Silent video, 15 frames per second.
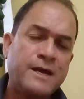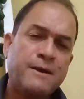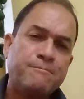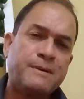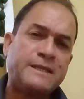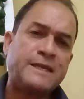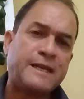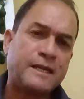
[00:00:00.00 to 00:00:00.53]

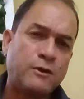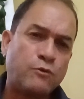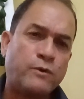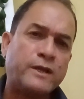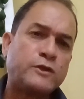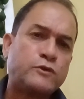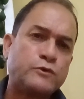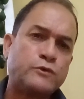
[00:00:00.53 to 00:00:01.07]
but then he
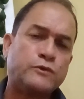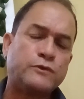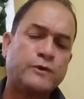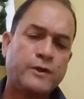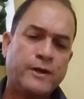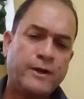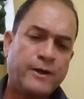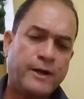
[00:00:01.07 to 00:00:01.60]
went to
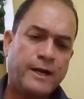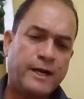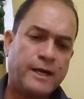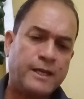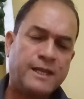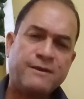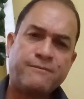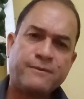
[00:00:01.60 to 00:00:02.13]

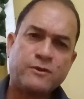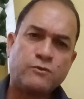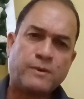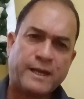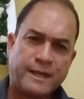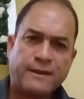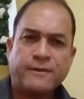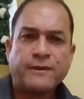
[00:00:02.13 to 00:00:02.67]
live in
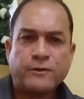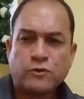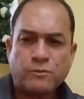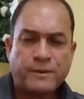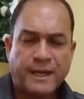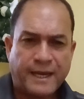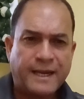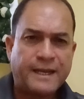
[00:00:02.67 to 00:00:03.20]

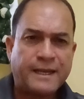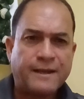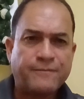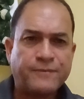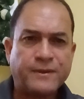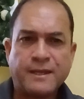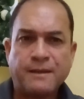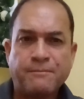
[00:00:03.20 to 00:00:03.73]
Dumaguete,
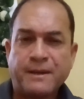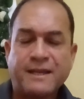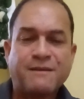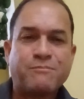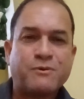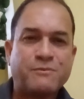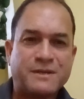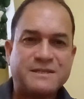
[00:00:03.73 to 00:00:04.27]
and he met a
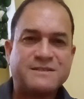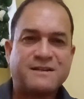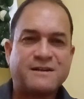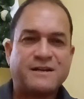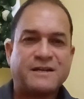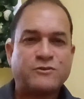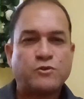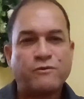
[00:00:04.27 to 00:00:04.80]
provincial
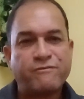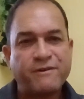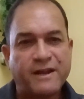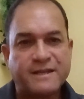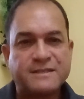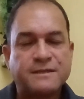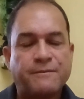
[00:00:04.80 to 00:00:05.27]
girl through friends.